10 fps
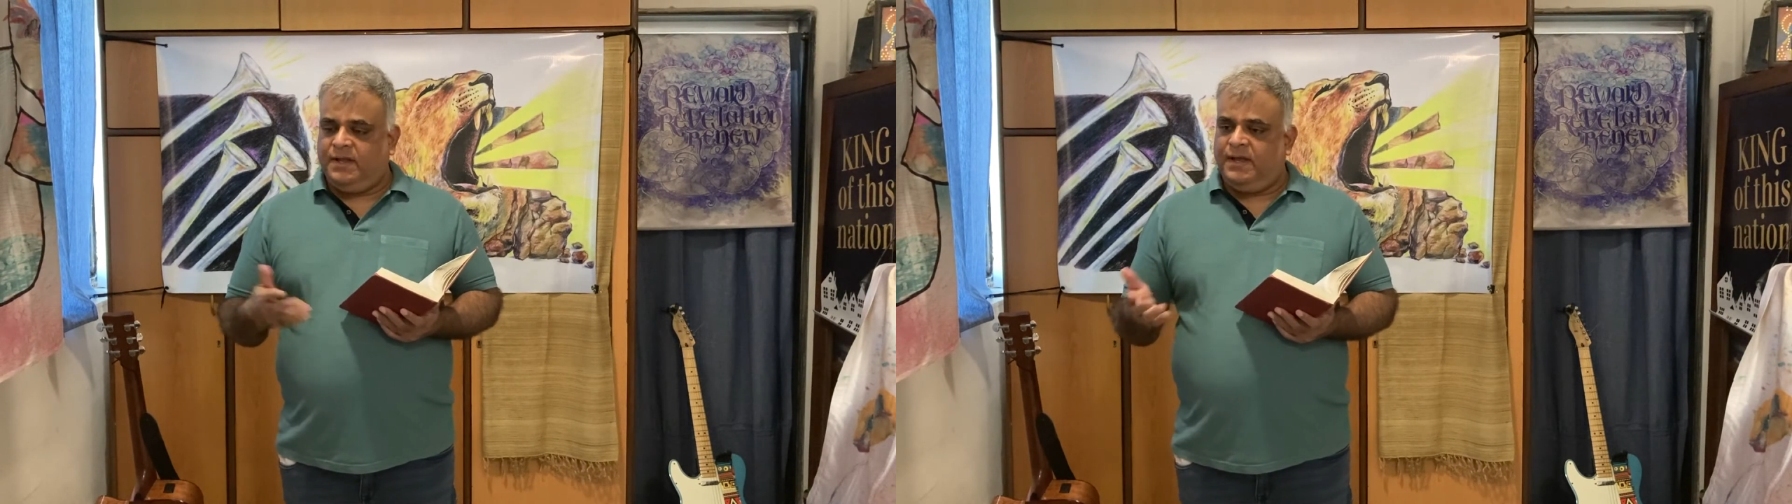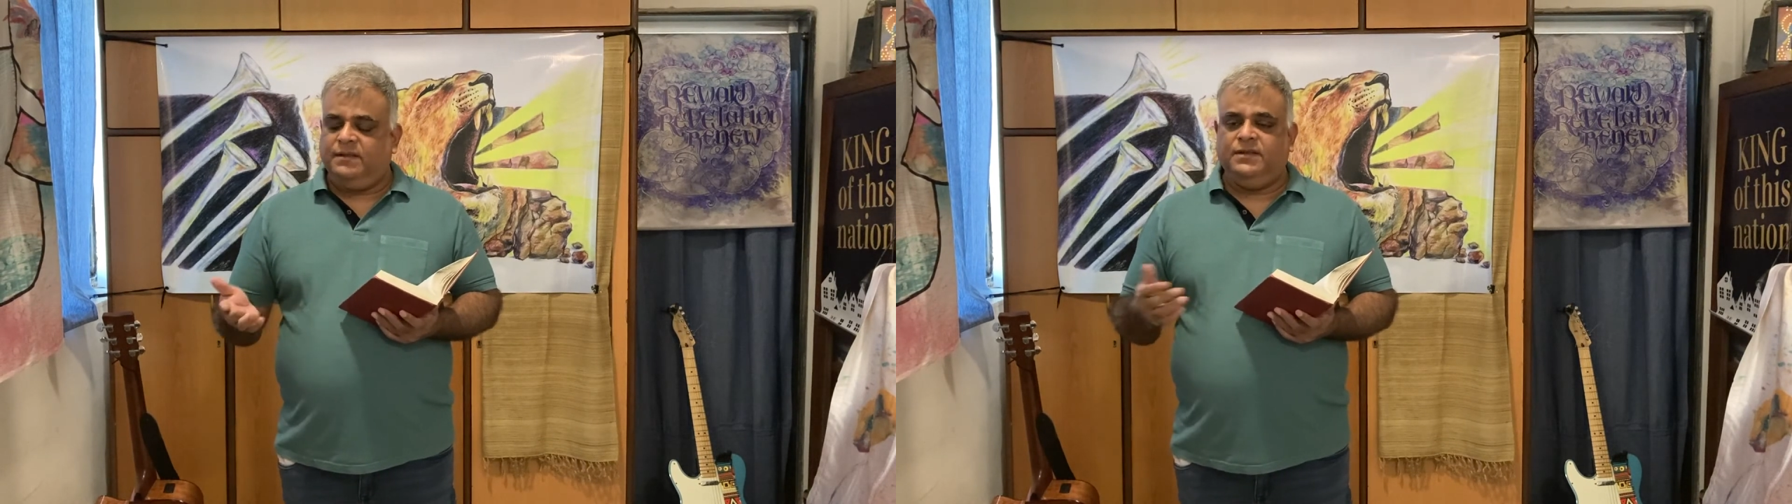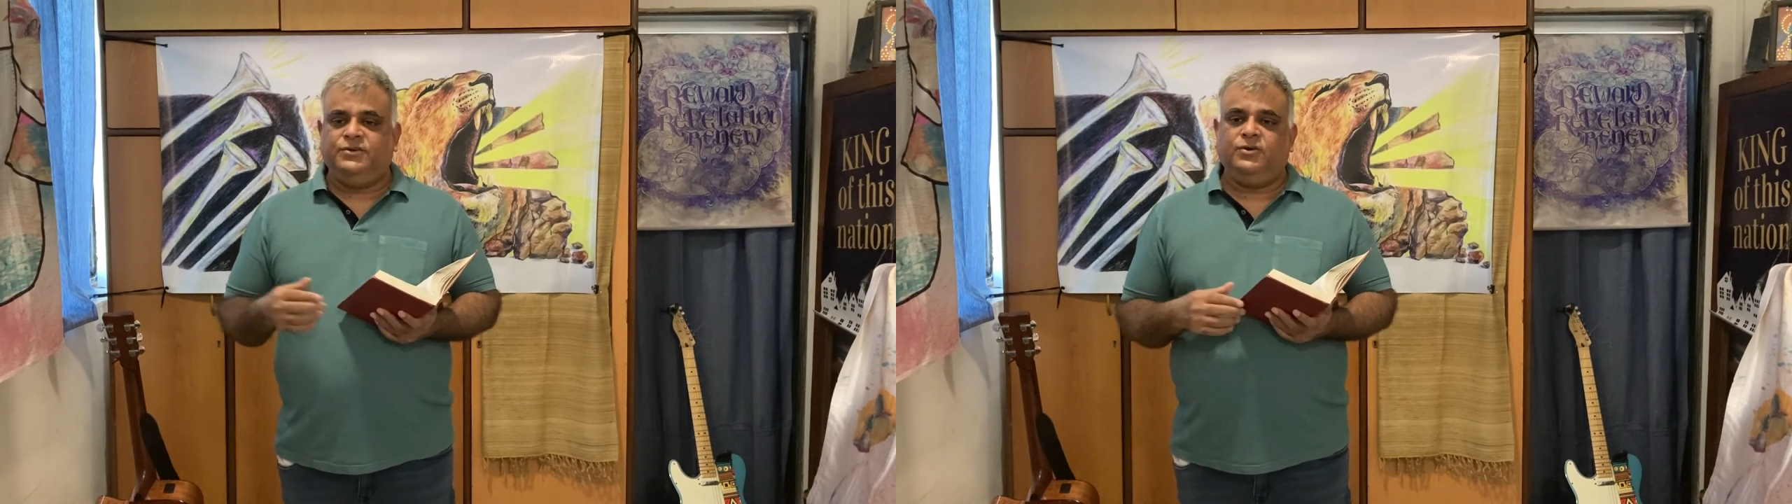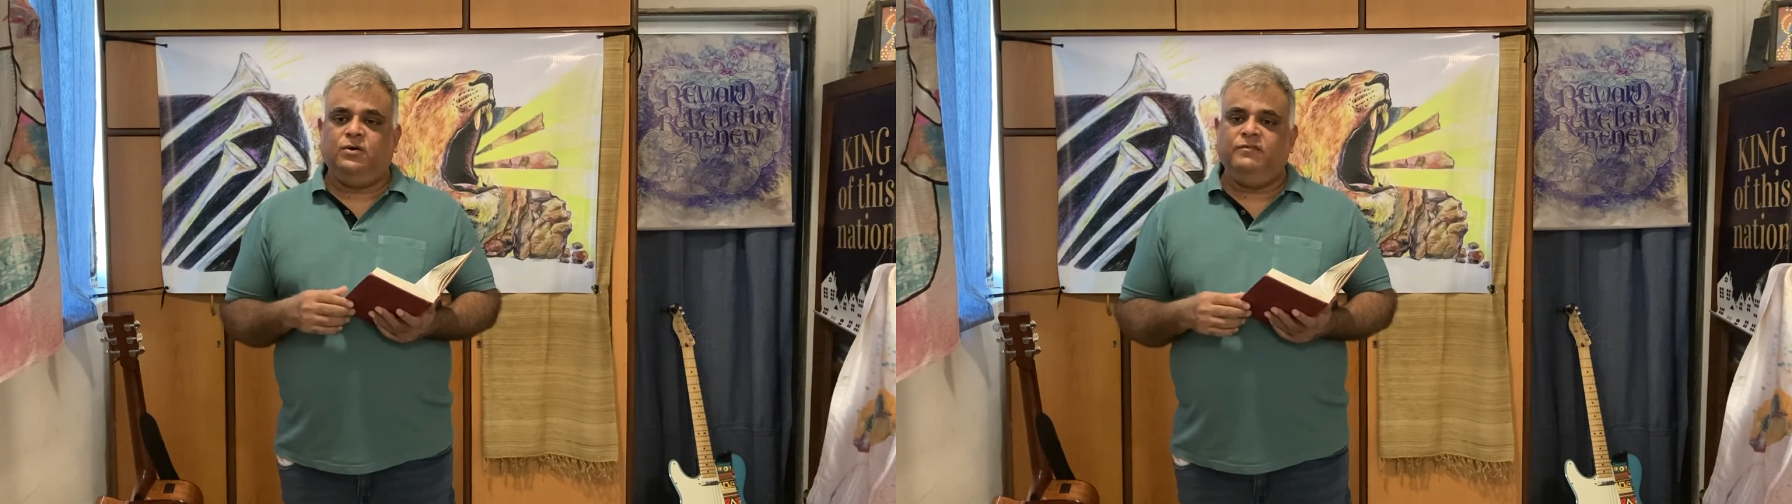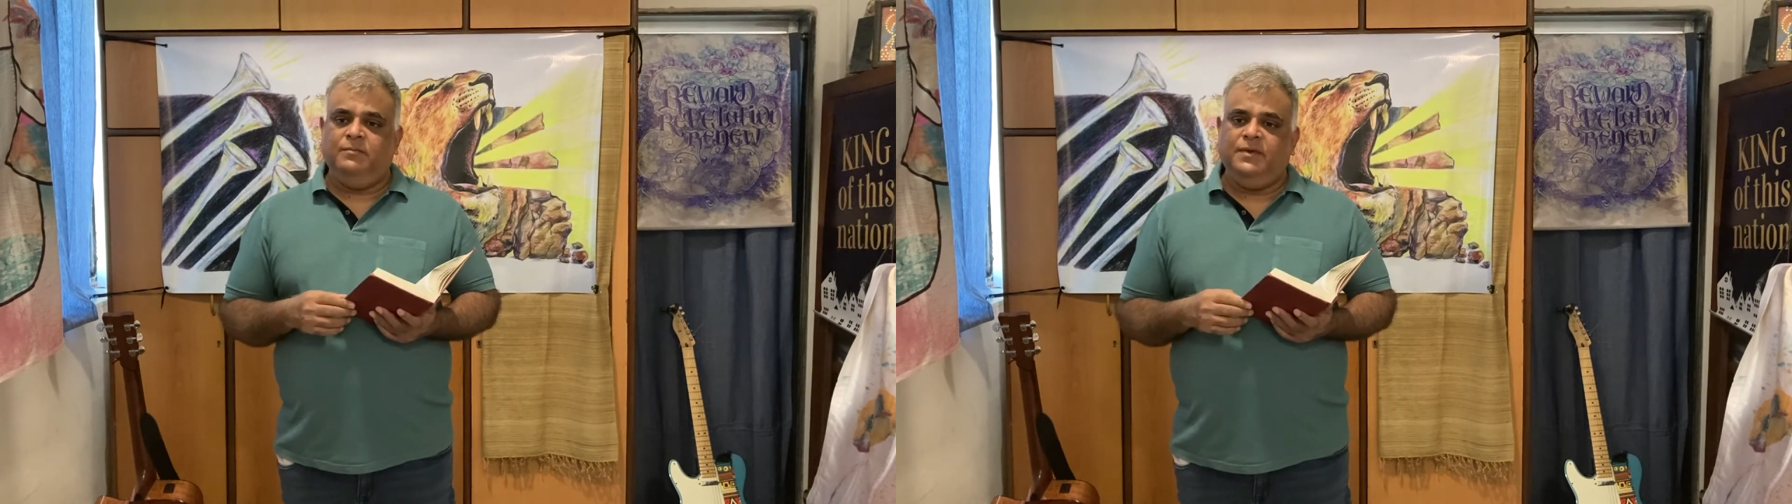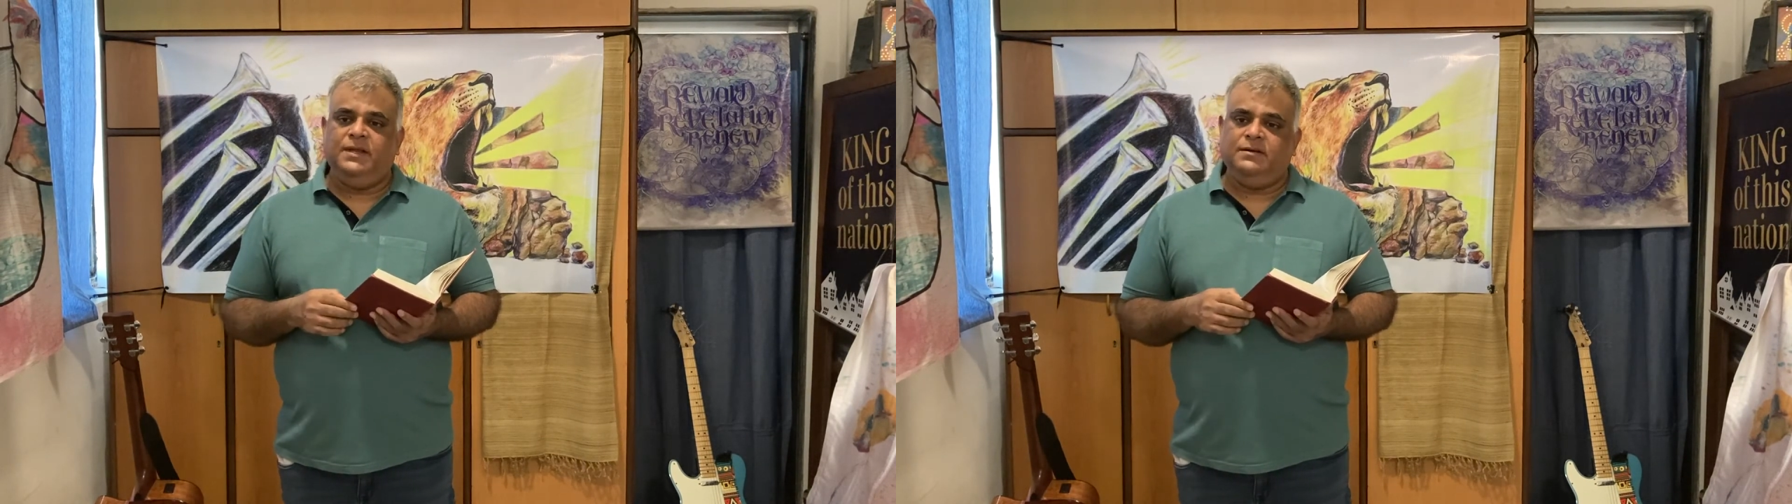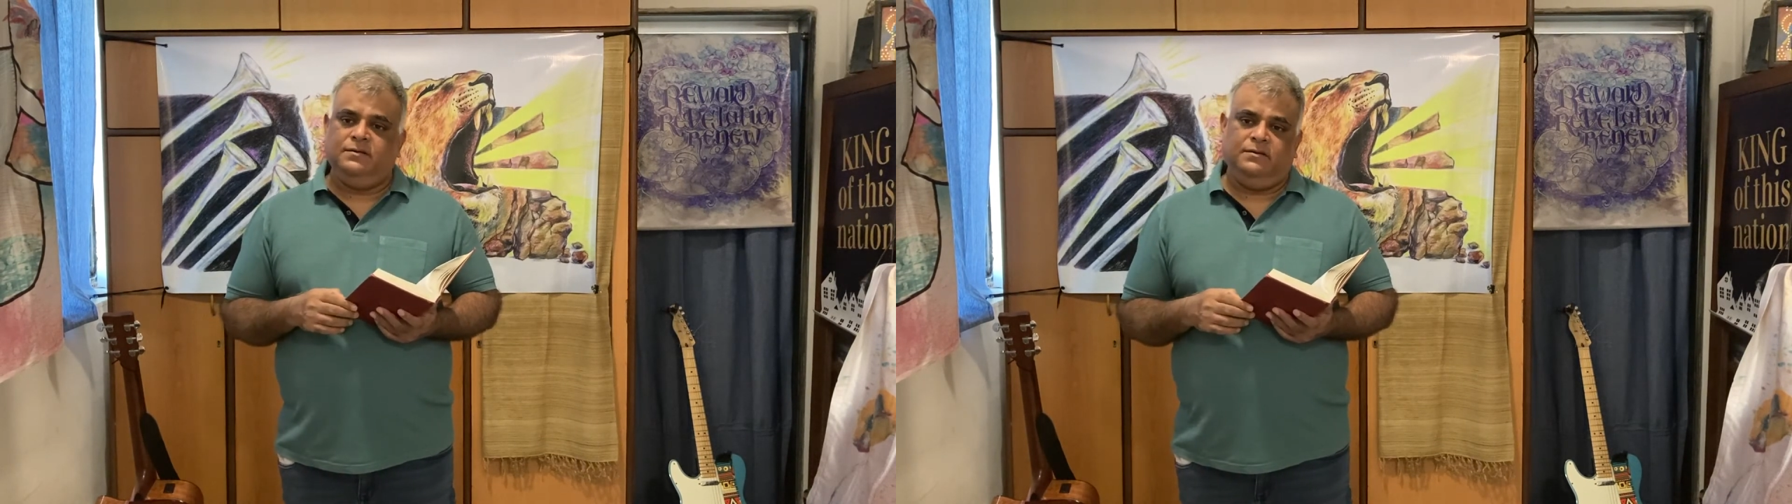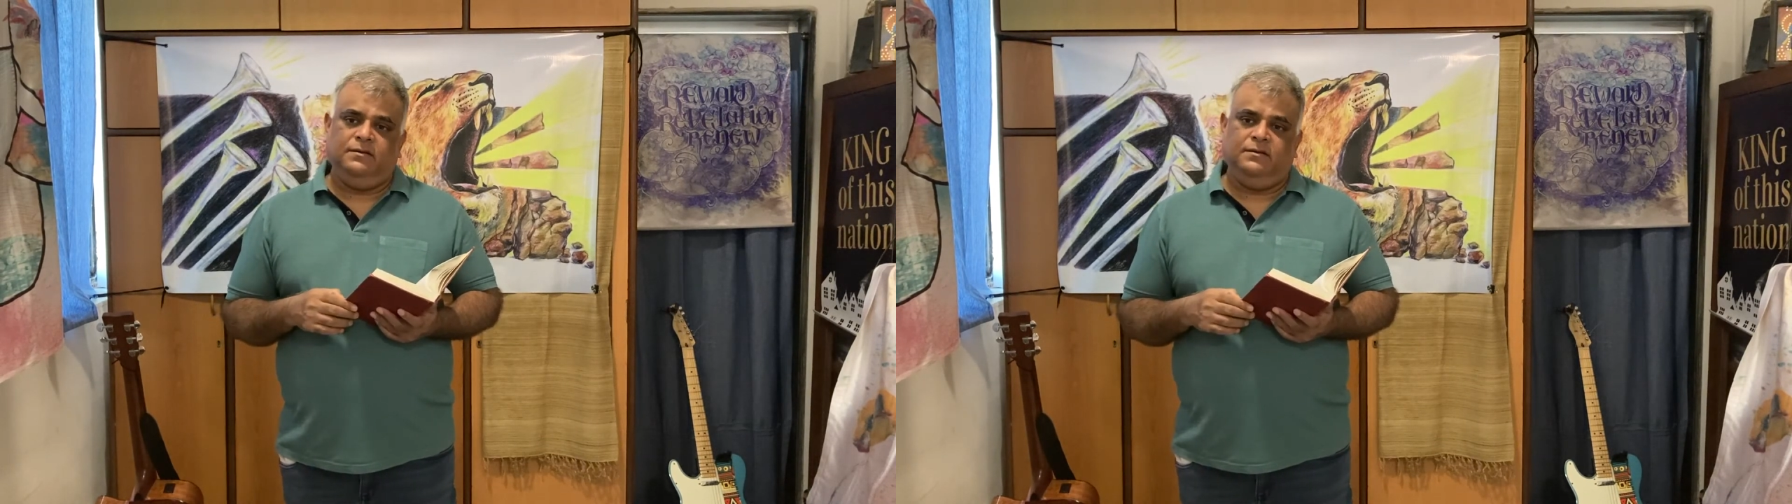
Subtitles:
I said, sure, we meet.